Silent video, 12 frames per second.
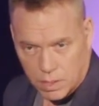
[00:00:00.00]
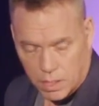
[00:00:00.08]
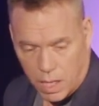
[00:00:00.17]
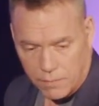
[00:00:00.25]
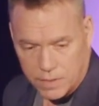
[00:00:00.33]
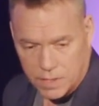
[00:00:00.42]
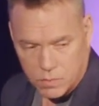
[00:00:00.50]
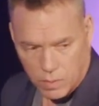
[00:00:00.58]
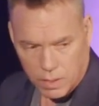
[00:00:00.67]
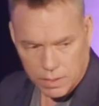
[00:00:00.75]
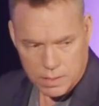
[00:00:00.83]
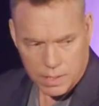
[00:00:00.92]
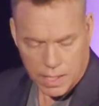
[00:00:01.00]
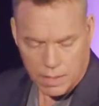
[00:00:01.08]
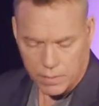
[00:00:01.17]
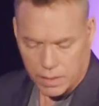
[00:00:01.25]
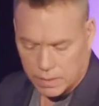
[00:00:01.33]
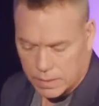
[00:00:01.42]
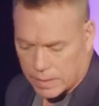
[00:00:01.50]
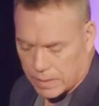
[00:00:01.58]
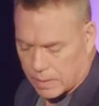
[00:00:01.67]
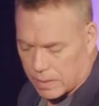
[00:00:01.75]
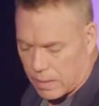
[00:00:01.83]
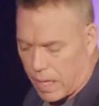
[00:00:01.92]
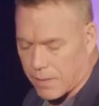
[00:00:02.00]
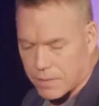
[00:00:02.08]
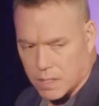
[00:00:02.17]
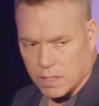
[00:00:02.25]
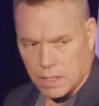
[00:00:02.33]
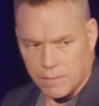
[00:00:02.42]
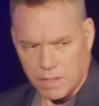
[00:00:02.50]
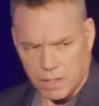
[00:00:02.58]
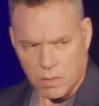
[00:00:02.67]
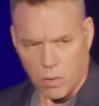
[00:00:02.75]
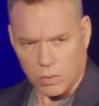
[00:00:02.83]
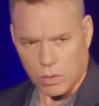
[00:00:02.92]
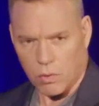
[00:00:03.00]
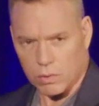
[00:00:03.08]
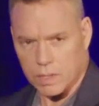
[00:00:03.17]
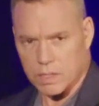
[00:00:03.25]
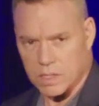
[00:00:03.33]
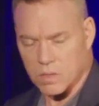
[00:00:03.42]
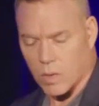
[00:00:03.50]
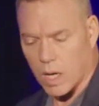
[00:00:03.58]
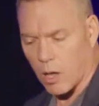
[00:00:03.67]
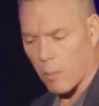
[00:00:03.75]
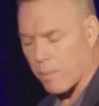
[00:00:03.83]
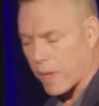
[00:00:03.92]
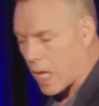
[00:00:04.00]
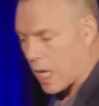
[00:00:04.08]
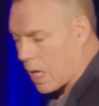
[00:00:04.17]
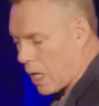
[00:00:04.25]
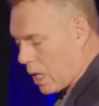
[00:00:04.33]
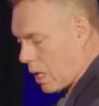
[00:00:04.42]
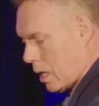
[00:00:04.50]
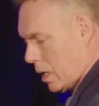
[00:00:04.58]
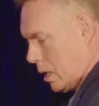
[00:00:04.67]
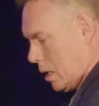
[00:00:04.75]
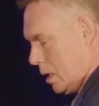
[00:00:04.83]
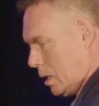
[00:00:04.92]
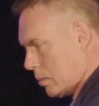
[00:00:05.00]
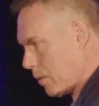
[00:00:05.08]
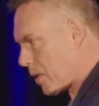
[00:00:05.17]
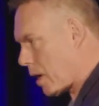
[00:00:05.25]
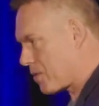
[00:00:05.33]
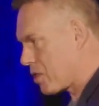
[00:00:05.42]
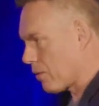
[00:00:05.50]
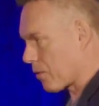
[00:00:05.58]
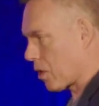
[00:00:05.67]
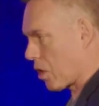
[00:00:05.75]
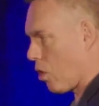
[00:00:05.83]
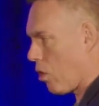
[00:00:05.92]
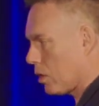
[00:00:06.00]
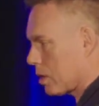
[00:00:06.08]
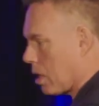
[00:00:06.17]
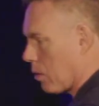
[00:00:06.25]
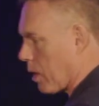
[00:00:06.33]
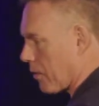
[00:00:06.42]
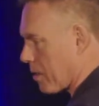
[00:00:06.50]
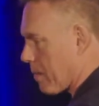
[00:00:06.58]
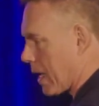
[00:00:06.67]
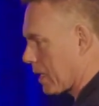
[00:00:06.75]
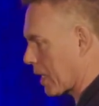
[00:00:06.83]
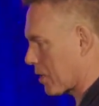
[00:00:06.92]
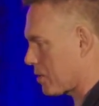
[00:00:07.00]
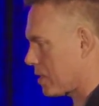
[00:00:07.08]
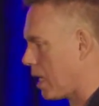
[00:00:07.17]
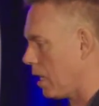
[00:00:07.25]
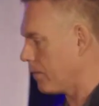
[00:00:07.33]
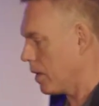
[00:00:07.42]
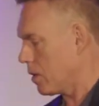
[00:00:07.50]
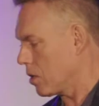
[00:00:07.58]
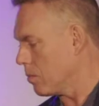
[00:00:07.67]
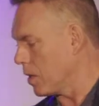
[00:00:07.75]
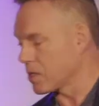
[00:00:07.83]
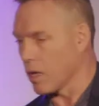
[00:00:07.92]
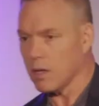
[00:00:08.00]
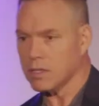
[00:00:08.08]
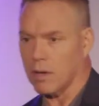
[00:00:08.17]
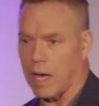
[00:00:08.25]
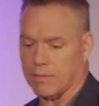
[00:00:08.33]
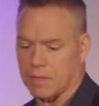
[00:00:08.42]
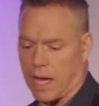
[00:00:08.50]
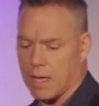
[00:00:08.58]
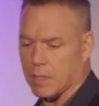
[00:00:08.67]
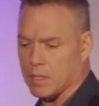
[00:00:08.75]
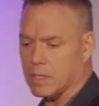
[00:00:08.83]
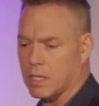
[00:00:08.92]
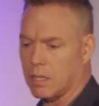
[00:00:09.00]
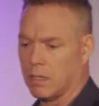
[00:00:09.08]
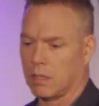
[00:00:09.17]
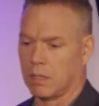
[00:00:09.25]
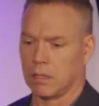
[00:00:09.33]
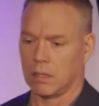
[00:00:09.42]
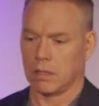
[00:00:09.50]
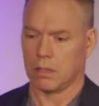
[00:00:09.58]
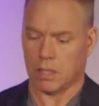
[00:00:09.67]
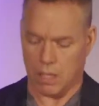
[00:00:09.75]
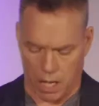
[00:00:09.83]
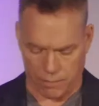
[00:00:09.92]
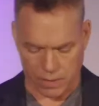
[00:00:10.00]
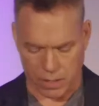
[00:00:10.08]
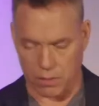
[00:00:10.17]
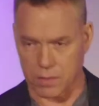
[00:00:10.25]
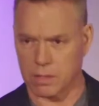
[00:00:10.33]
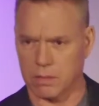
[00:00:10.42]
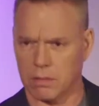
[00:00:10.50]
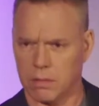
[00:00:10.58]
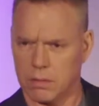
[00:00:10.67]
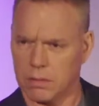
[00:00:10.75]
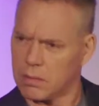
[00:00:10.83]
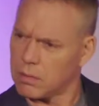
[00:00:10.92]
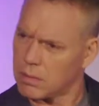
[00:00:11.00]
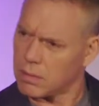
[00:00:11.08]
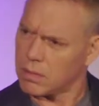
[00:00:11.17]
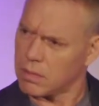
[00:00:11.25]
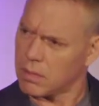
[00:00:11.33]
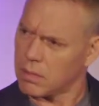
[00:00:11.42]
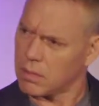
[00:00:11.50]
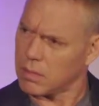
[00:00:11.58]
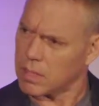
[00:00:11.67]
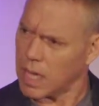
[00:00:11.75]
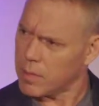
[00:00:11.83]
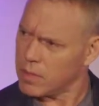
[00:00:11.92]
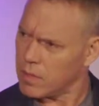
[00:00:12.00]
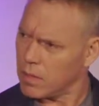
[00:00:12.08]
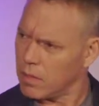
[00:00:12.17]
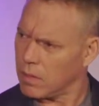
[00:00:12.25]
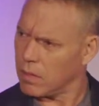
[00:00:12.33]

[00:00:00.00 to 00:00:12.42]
And Hafid says, Well, yes, I have, a, I have significant gold holdings as well. Well, if you have silver and gold, a wealthy man like yourself, you must also have diamonds. And Hafid goes, Diamonds?